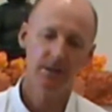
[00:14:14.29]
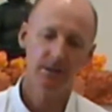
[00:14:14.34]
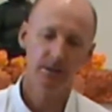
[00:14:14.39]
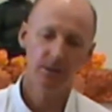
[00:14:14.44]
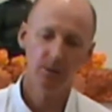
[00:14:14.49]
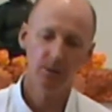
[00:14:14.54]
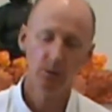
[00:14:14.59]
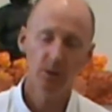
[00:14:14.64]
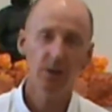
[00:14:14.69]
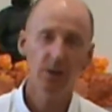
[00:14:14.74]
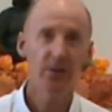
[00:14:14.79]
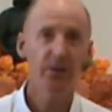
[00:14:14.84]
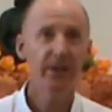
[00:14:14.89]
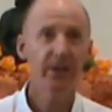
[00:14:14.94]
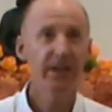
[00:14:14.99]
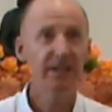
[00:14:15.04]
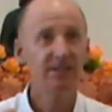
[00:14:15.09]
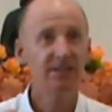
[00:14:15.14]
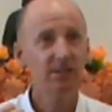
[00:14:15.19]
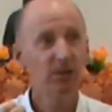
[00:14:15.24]
look at
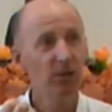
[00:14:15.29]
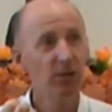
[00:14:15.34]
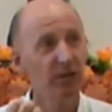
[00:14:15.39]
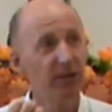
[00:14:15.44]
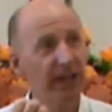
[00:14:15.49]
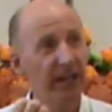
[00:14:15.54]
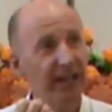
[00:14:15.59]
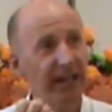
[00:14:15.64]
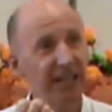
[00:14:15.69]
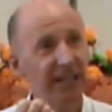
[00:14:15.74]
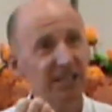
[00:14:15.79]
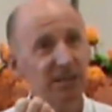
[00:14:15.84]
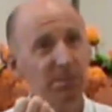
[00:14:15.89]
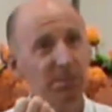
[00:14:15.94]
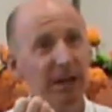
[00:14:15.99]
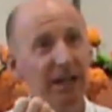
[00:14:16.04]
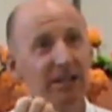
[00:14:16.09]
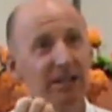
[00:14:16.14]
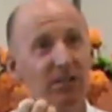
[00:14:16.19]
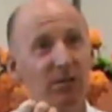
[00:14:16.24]
this. Look at that
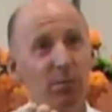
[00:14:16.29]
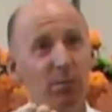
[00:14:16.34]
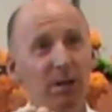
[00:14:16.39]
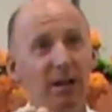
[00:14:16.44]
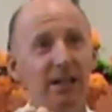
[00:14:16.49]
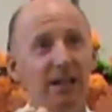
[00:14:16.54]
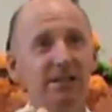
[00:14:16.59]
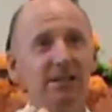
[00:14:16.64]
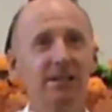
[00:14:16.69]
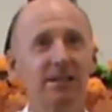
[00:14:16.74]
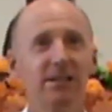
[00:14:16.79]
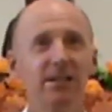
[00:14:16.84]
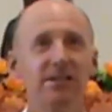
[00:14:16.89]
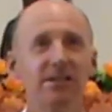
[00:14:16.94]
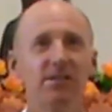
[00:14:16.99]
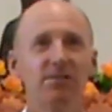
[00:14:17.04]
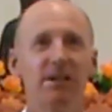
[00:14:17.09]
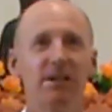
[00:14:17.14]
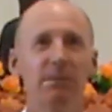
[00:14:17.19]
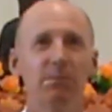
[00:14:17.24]
aspect of
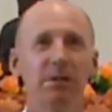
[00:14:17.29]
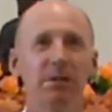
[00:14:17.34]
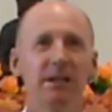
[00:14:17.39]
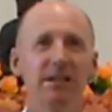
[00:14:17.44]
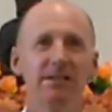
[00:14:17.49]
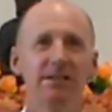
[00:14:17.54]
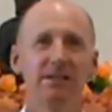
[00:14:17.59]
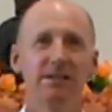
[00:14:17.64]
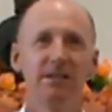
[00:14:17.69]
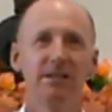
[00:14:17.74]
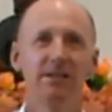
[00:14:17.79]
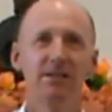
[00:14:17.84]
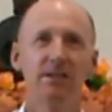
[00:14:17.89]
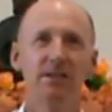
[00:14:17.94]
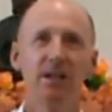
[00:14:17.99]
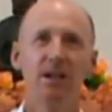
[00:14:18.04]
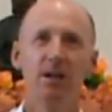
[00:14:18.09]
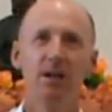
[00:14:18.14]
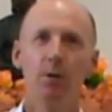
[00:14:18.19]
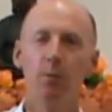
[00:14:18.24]
pleasantness or unpleasantness.
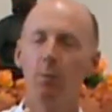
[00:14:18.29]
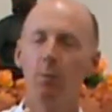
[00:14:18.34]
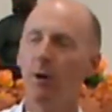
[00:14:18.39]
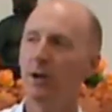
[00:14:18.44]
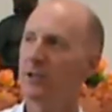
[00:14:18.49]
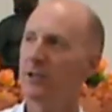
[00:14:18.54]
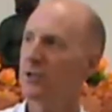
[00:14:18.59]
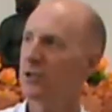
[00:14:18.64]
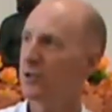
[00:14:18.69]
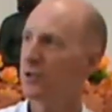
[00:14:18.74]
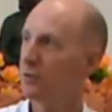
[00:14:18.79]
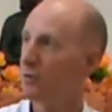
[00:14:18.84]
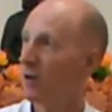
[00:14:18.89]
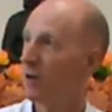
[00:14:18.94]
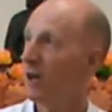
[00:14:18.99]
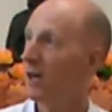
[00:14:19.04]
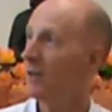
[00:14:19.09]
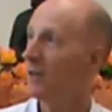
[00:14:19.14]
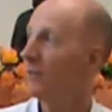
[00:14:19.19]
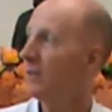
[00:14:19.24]
What's
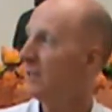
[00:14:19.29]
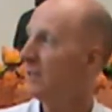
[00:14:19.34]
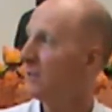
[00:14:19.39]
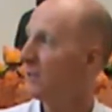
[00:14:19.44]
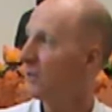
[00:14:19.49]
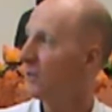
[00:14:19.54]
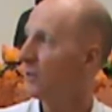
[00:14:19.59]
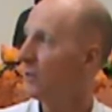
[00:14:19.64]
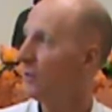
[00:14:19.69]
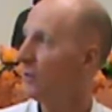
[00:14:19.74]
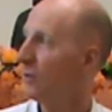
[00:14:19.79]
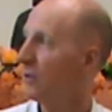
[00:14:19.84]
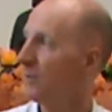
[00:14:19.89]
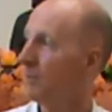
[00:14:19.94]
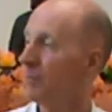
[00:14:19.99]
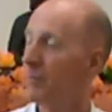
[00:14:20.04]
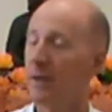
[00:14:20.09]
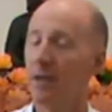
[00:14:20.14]
driving the thought?